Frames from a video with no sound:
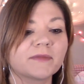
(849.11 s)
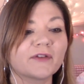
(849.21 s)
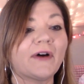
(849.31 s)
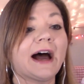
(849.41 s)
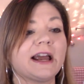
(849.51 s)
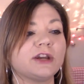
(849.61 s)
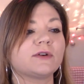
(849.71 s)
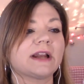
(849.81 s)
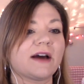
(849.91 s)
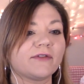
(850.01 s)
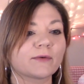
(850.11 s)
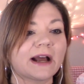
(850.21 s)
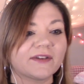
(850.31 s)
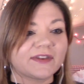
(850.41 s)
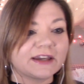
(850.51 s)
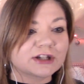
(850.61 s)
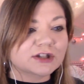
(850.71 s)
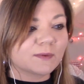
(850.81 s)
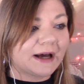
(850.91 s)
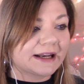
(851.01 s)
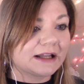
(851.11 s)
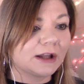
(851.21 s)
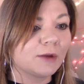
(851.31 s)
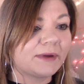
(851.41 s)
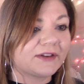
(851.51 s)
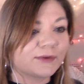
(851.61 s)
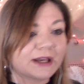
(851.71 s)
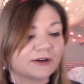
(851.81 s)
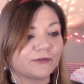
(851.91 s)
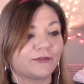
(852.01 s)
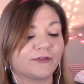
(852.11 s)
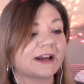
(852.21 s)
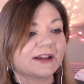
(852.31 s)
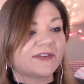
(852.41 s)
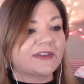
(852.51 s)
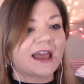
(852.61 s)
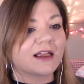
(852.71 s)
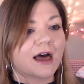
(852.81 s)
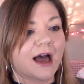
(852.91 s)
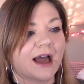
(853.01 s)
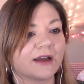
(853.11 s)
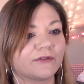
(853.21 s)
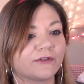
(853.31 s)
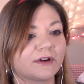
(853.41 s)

Fine, you could have the rest. He just wanted a little bit so he could friggin' stay alive.